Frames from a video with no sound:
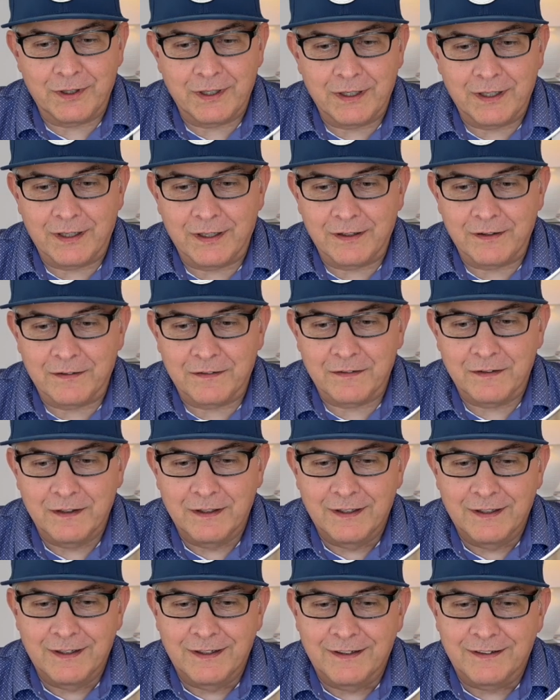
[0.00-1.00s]
nice.
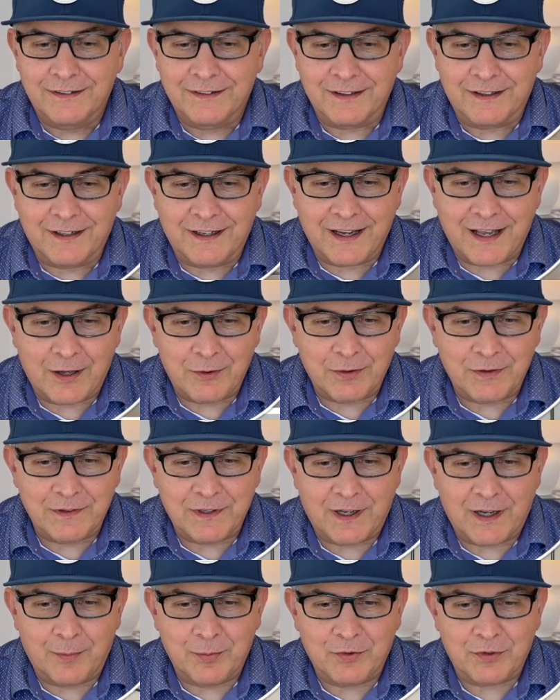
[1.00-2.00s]
The
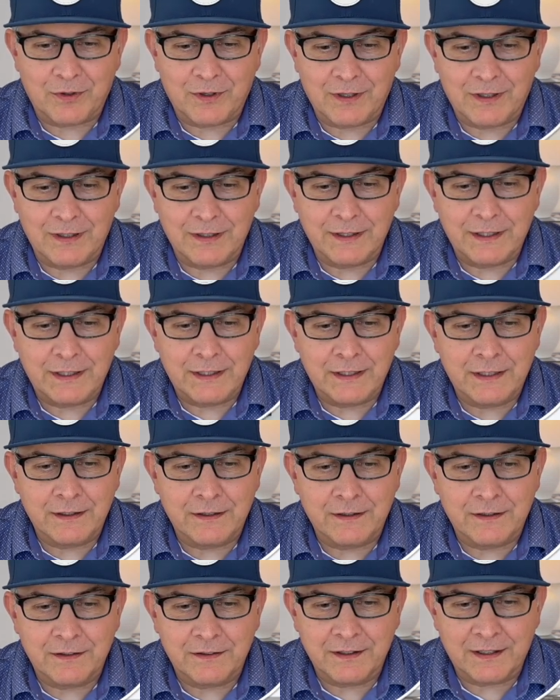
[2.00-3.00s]
countertops are
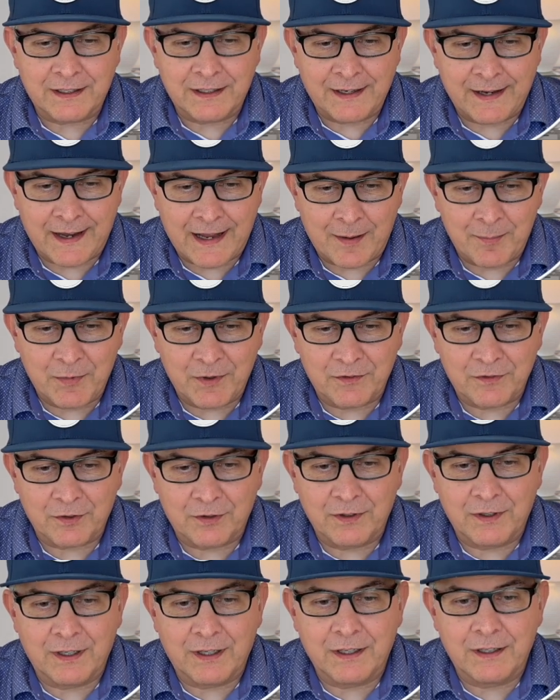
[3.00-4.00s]
clean. The cabinets are
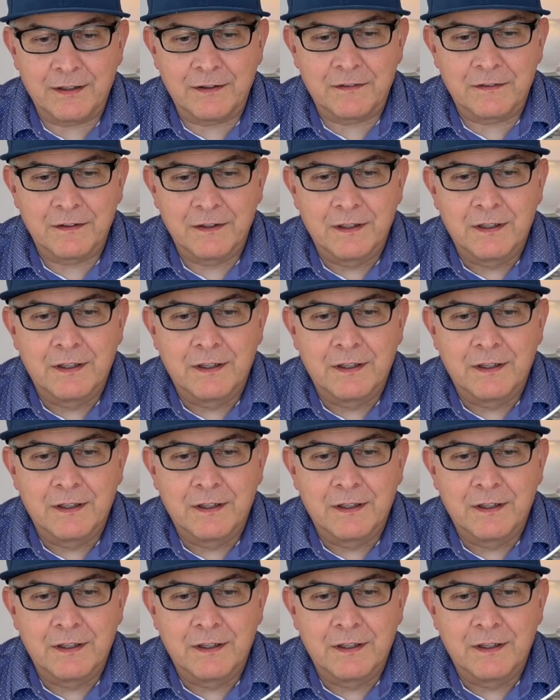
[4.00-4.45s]
nice.